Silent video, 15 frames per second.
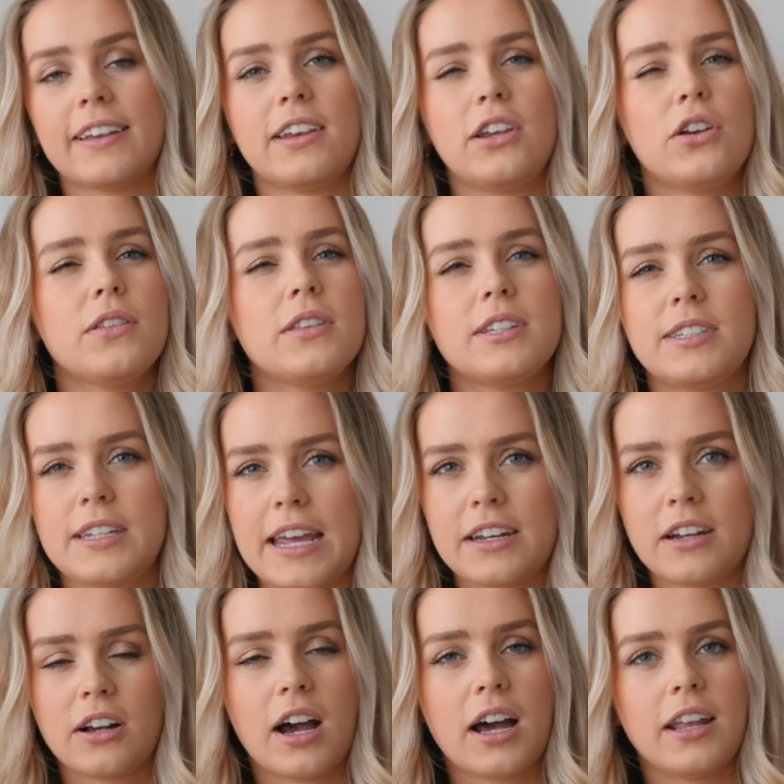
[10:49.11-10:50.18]
Like, you know, the
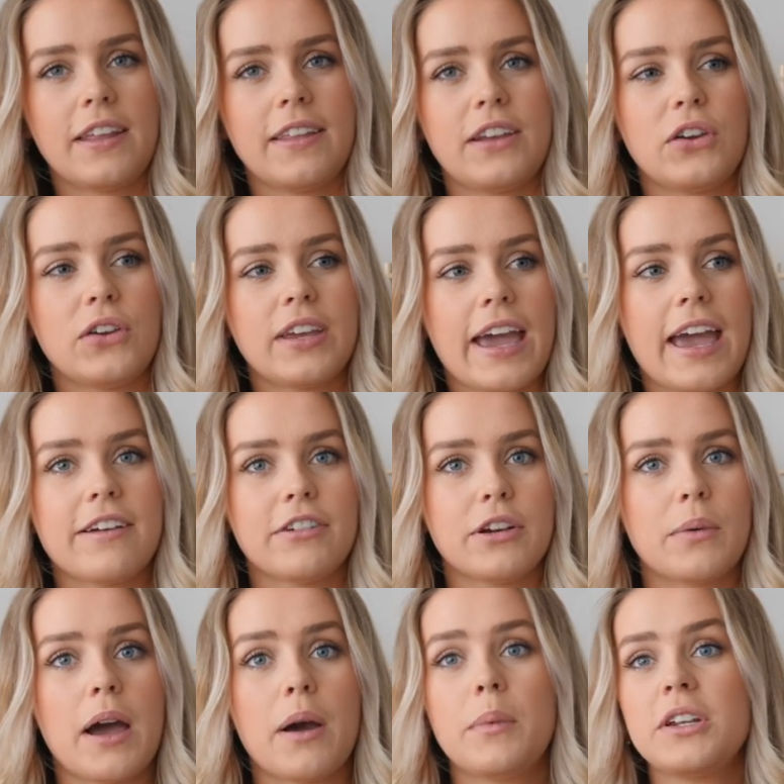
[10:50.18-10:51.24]
standard color that you can get
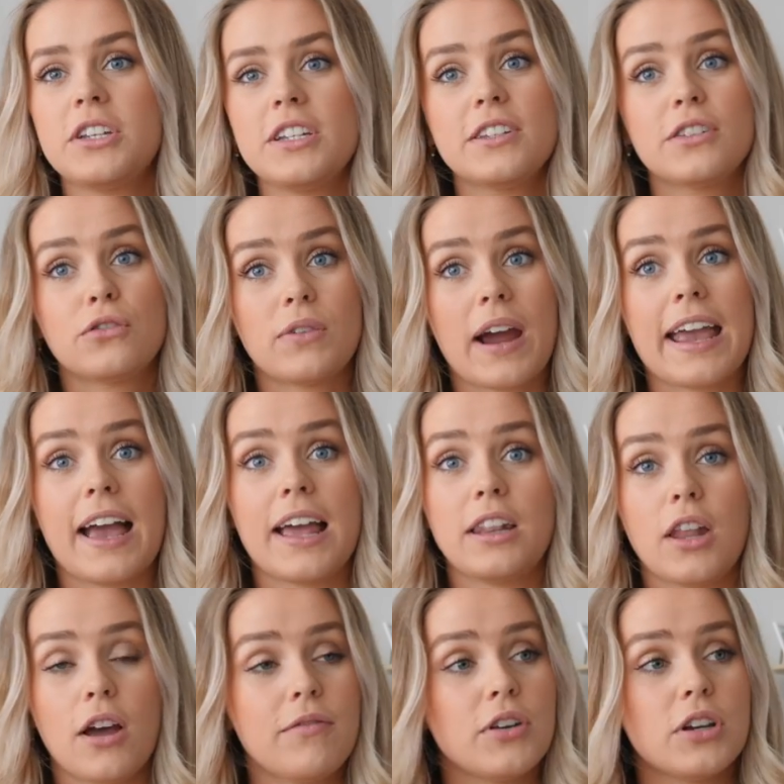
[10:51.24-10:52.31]
everywhere, which is great. I
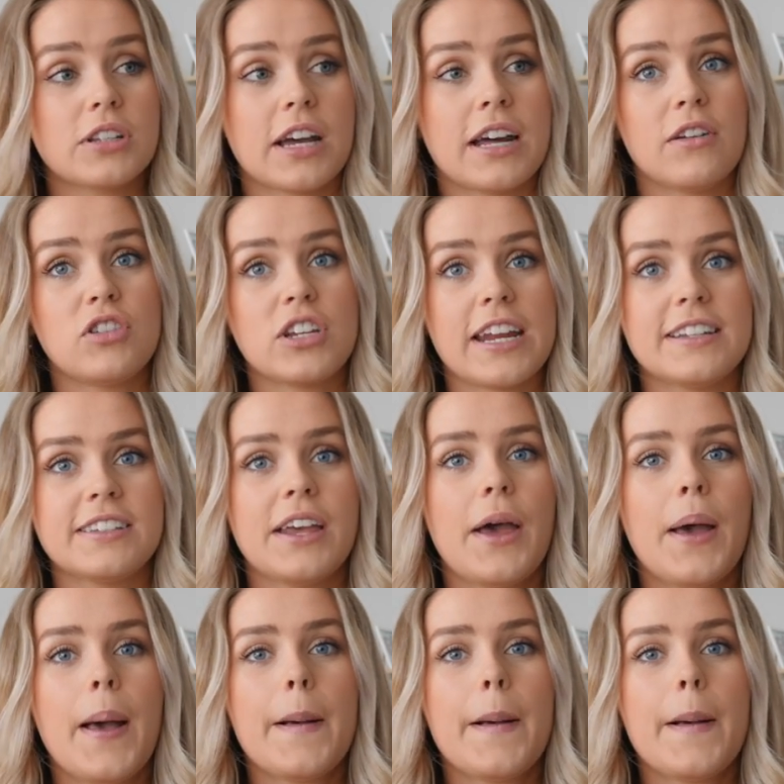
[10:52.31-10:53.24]
love those kind of jeans.